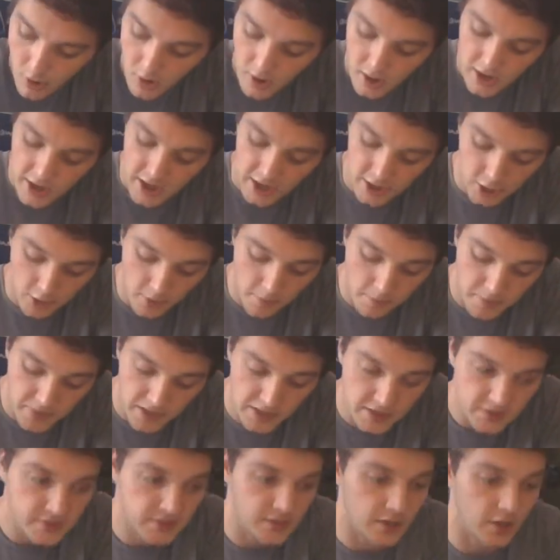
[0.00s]
And your
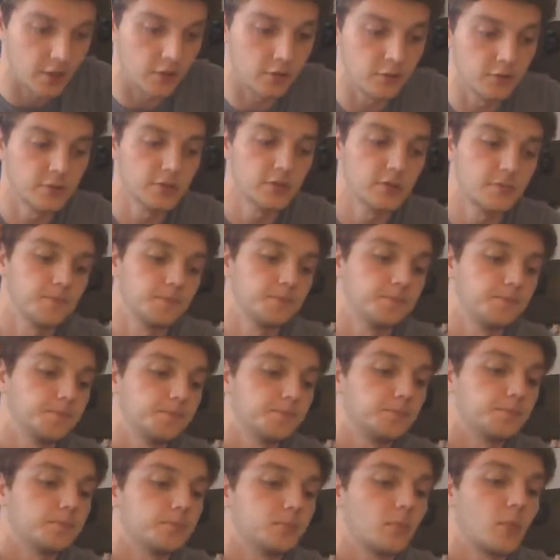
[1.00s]
B cells,
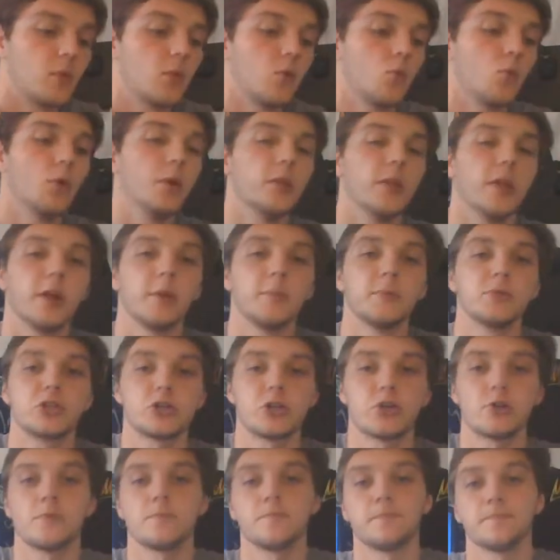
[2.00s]
where they
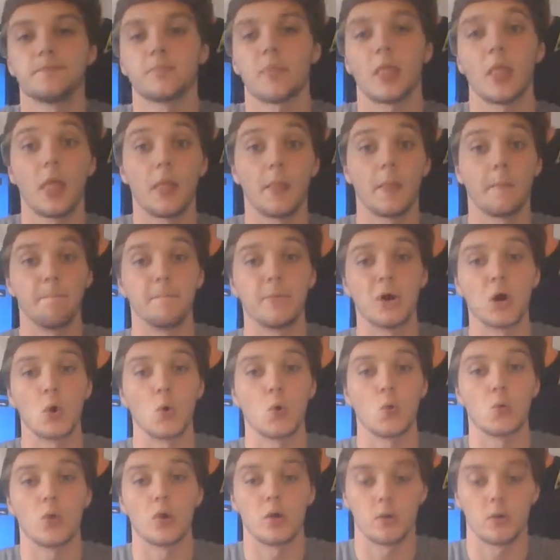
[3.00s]
mature? Bone.